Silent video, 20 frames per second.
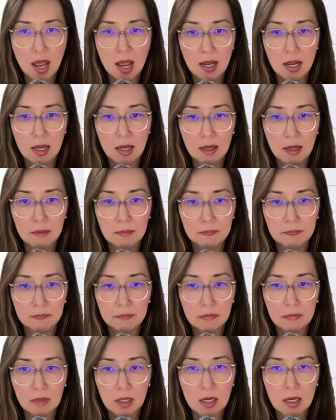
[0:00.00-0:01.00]
And
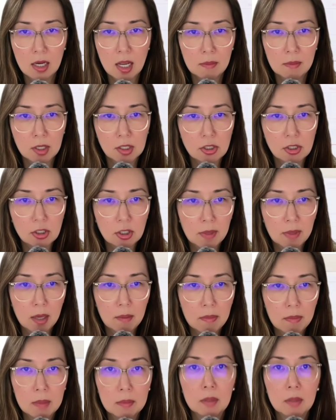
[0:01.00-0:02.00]
I'm not sure
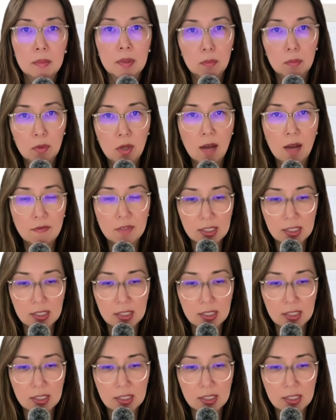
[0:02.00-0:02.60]
about minimal, but we'll have